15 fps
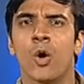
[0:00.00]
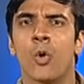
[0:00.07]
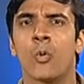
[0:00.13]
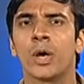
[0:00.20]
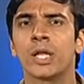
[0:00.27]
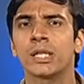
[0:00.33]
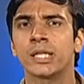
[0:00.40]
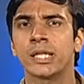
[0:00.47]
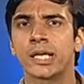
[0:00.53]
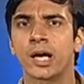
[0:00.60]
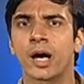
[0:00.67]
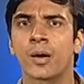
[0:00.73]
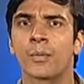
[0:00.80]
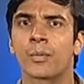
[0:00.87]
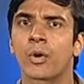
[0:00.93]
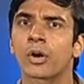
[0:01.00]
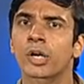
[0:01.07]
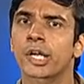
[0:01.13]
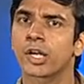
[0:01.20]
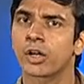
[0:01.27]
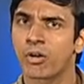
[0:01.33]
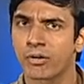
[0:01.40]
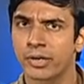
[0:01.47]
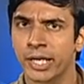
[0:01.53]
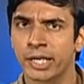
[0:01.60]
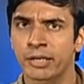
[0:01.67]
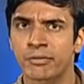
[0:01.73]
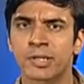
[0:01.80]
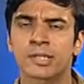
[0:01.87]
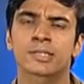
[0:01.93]
When they are brought in
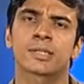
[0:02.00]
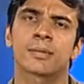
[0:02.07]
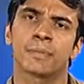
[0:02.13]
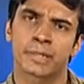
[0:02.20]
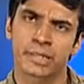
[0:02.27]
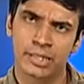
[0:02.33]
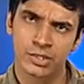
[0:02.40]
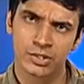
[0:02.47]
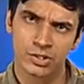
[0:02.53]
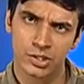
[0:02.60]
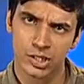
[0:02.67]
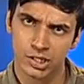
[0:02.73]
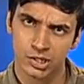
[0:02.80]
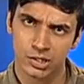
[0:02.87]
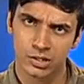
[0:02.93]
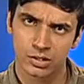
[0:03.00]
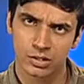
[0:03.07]
contact with some test charge